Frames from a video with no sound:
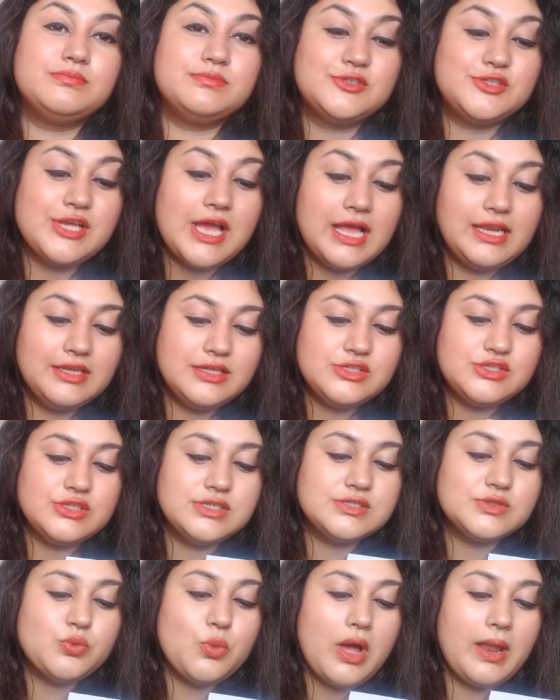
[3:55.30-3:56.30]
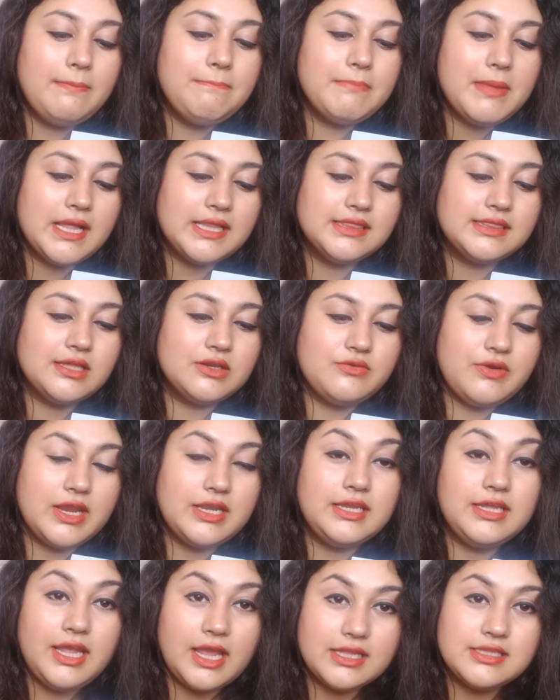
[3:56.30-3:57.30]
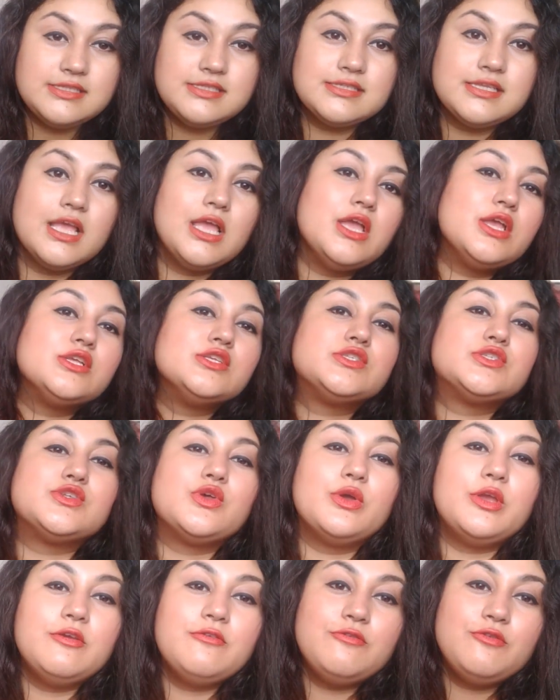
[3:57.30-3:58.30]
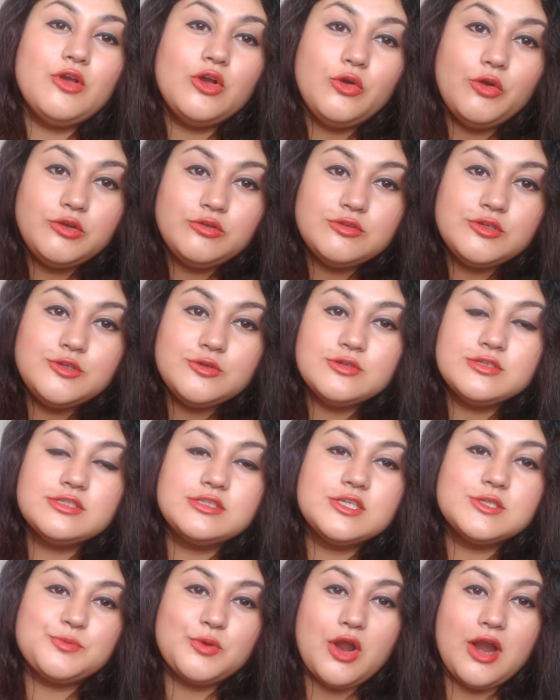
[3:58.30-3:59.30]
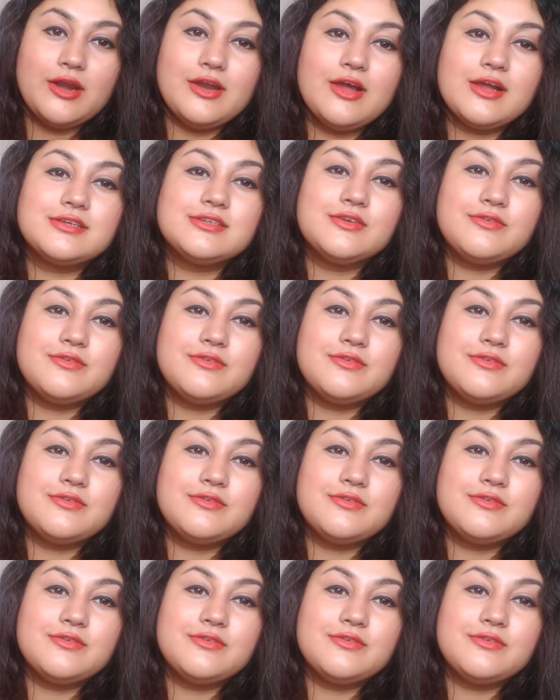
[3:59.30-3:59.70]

challenge is 1 month radiance. So if you are going to use this product